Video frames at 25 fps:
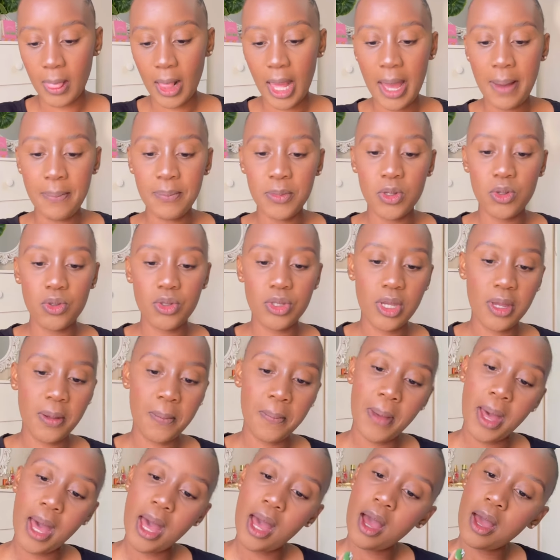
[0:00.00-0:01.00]
I'm using
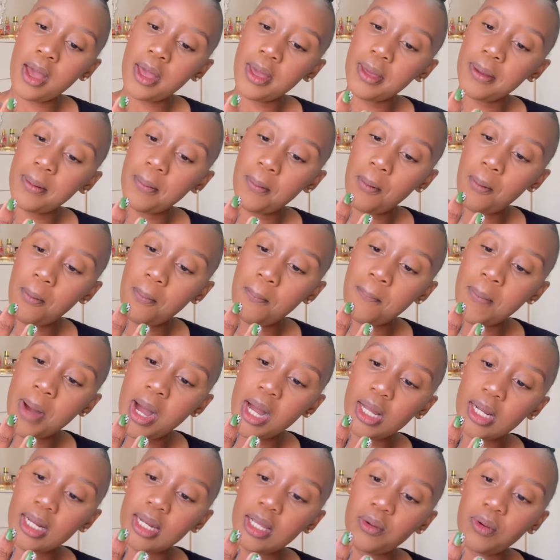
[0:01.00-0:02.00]
my
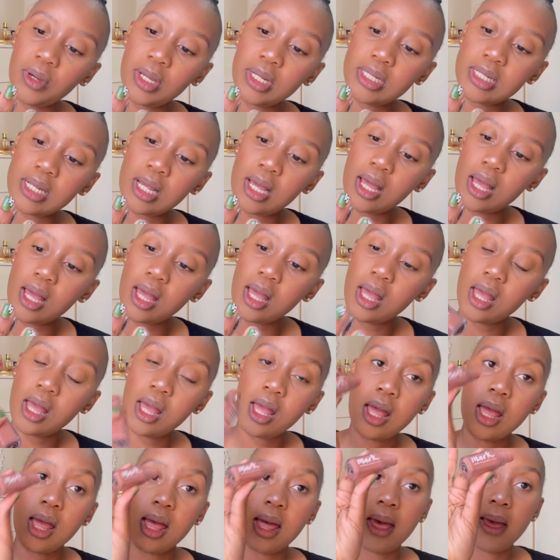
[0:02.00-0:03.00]
MAC liquid
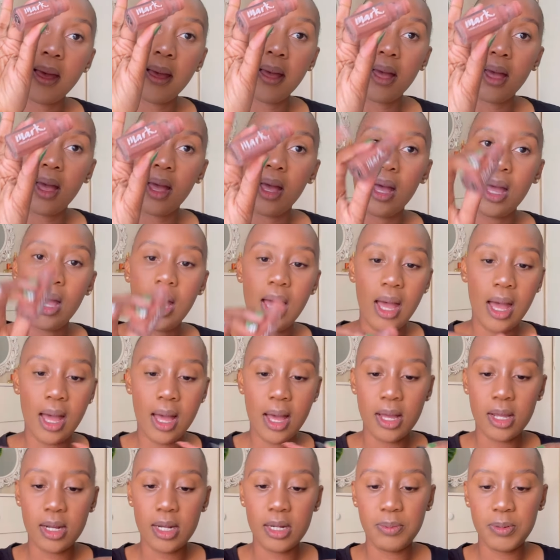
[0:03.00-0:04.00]

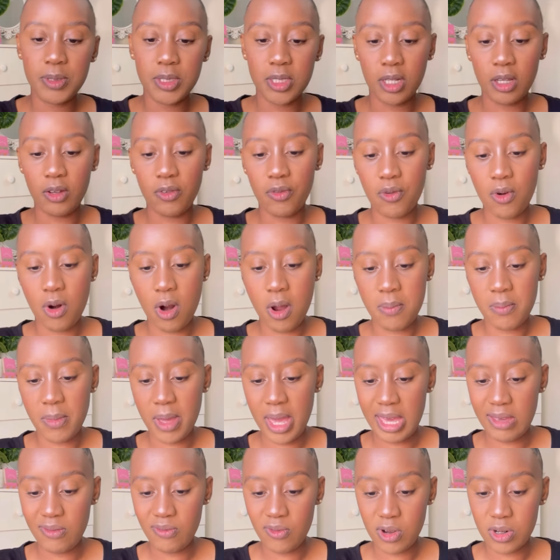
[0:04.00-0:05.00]
uh, lipstick from
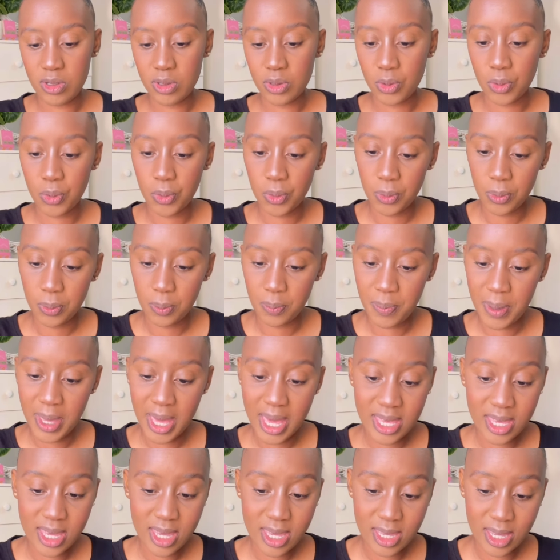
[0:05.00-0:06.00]
Avon
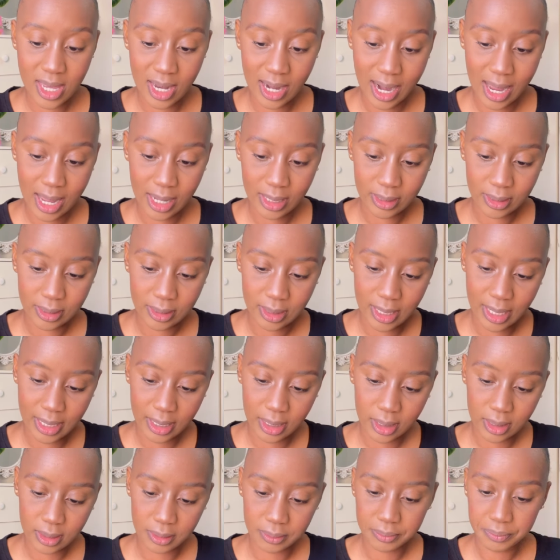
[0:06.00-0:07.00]
Peyela,
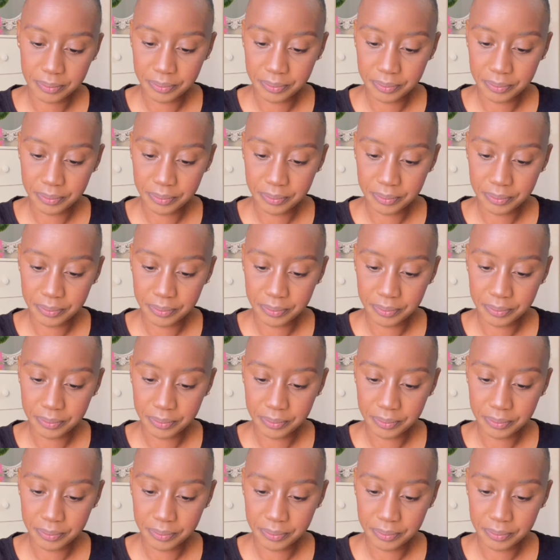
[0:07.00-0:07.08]
like,